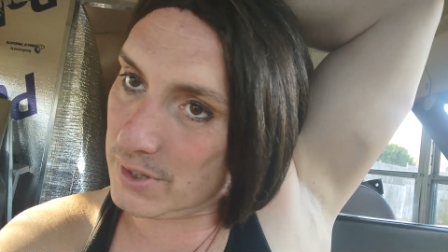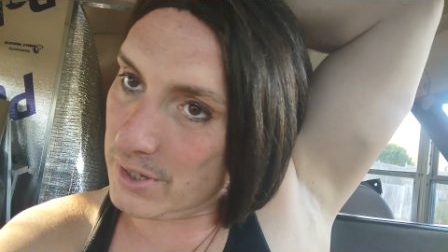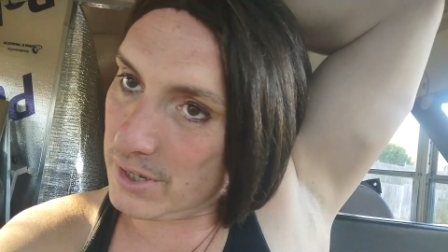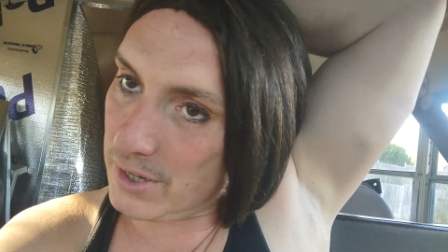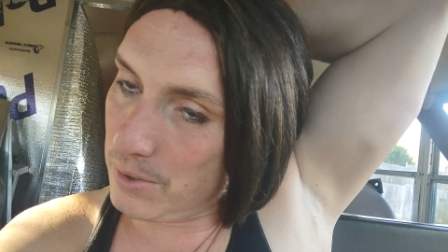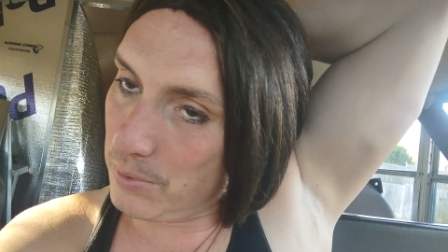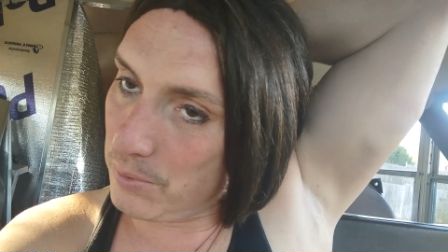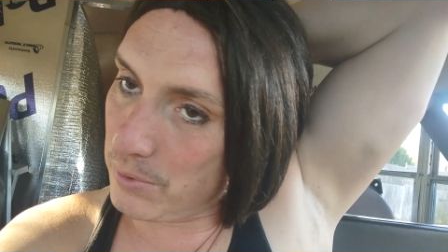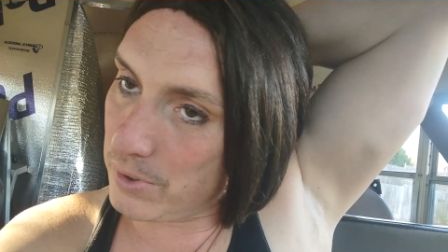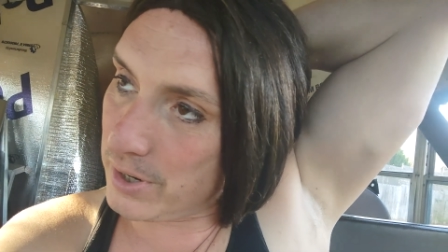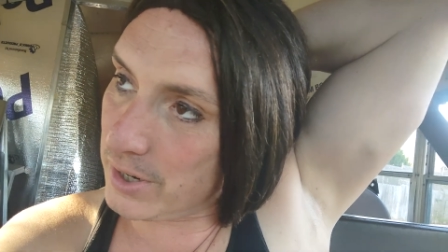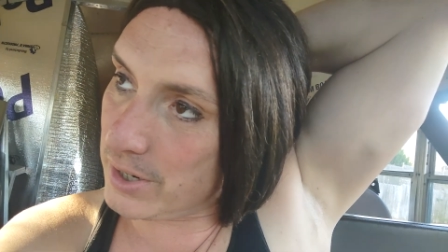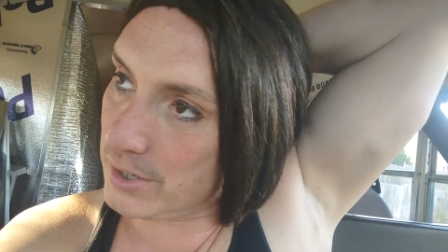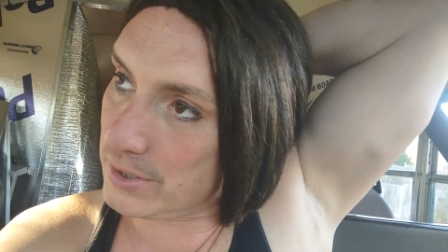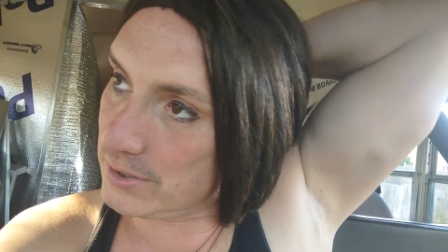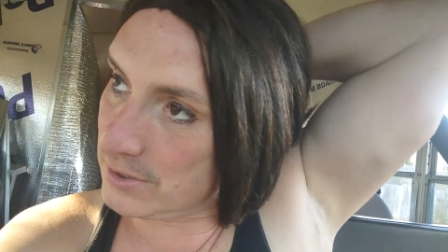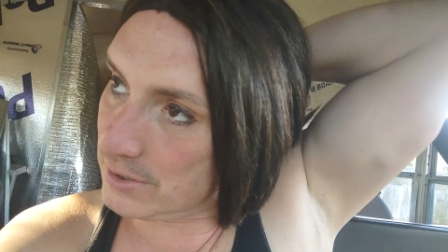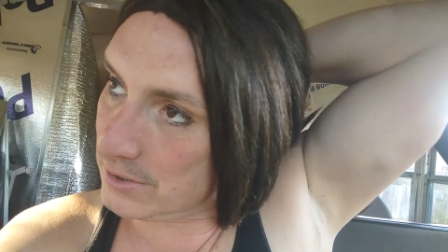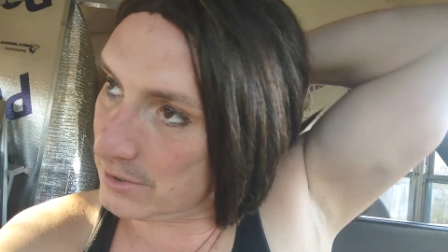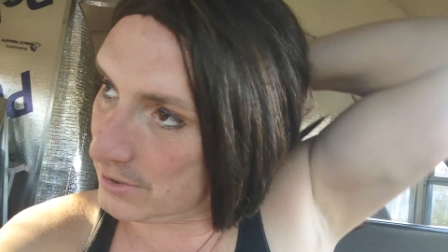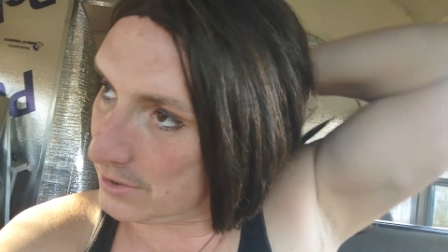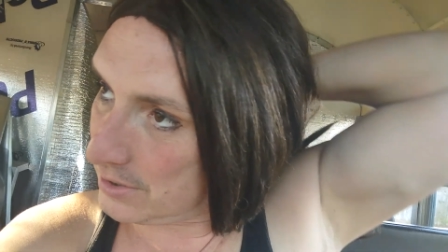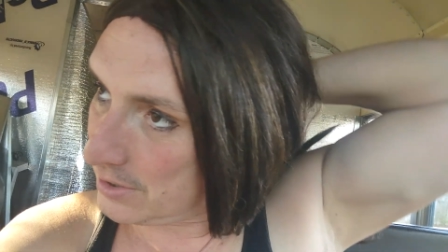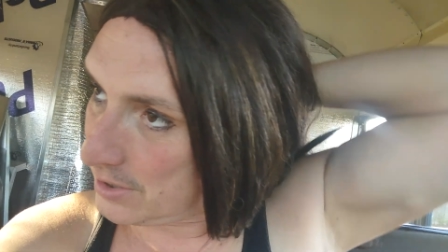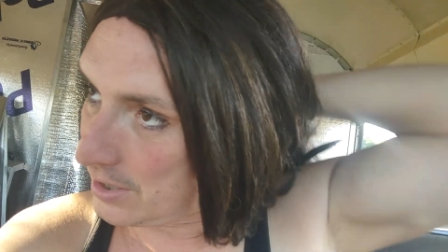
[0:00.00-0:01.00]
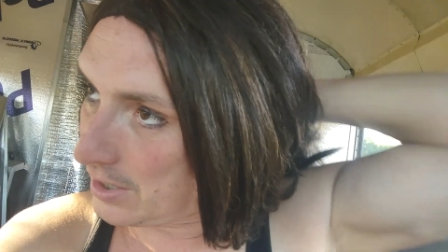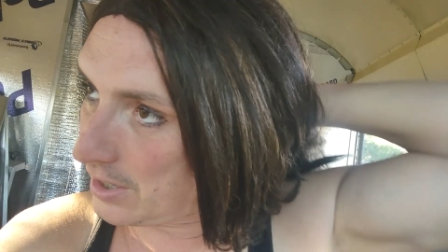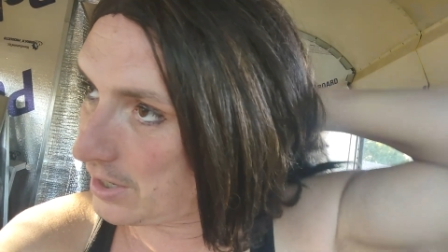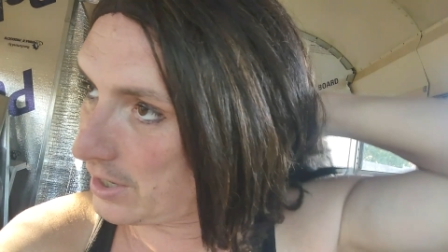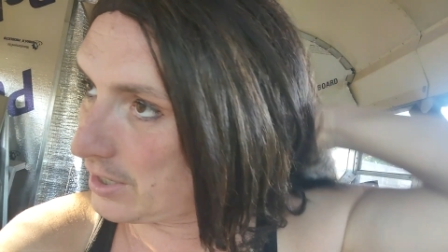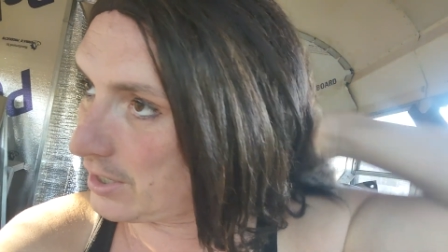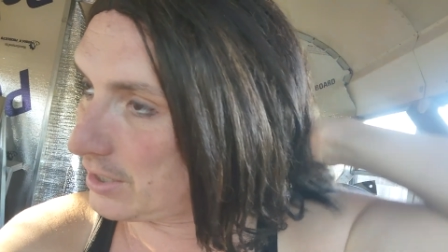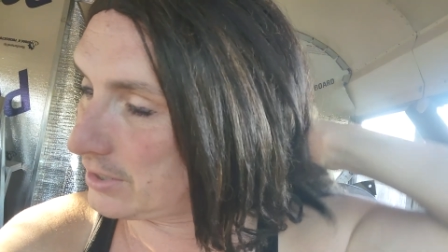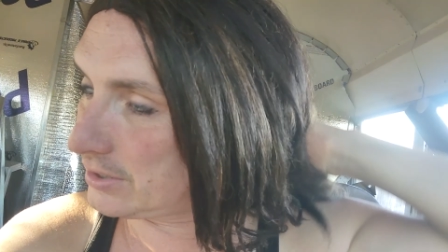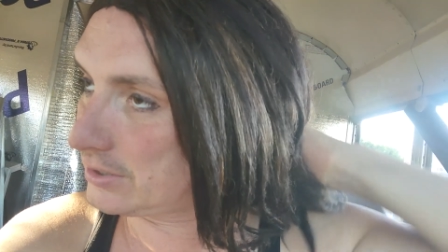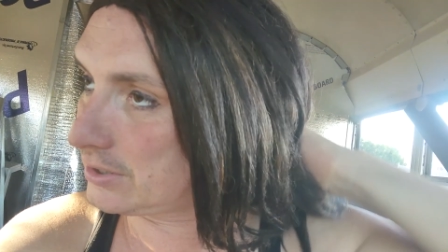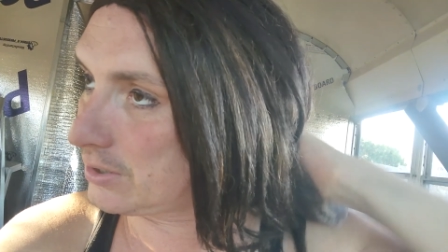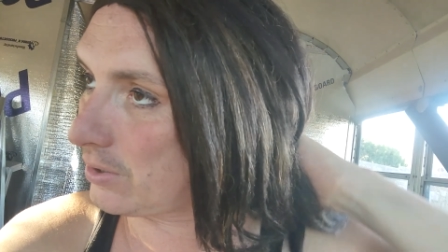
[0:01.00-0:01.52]
anyways,
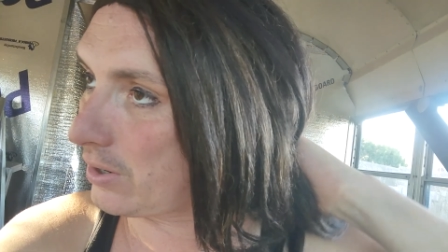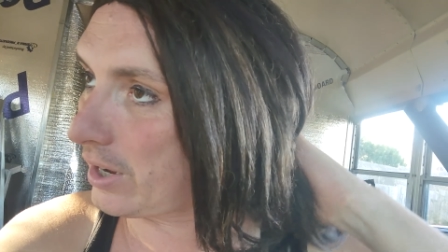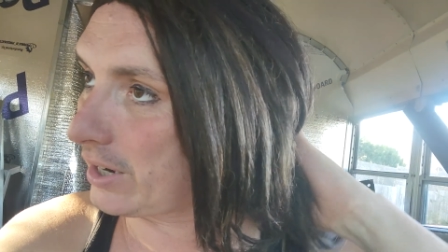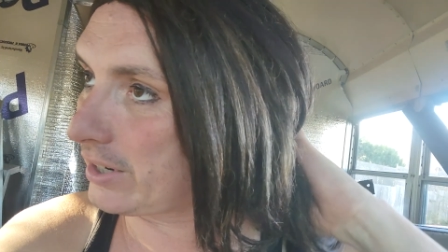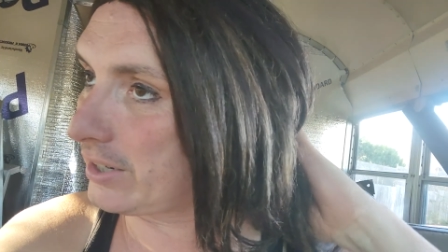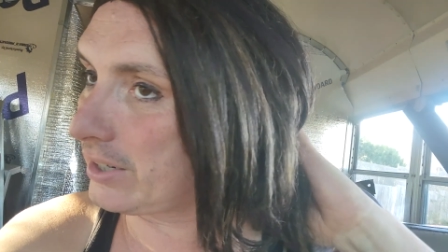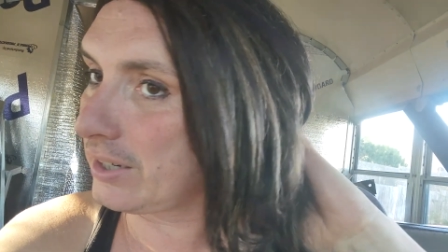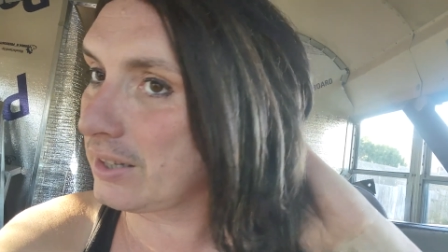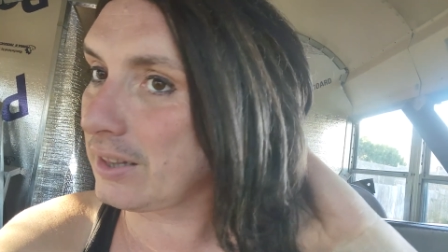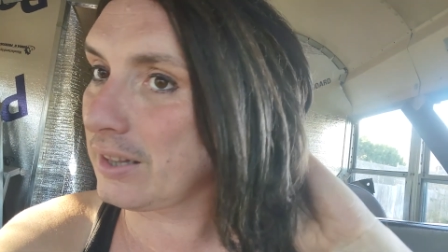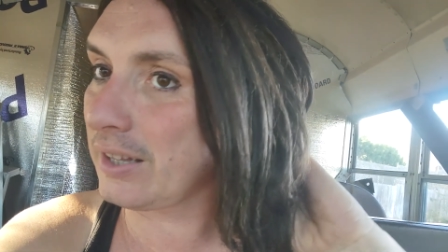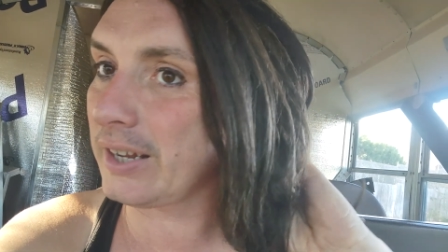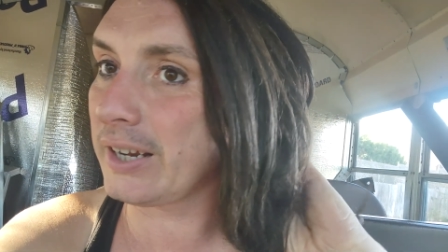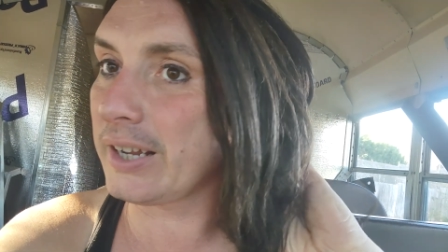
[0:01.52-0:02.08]
uh, so I didn't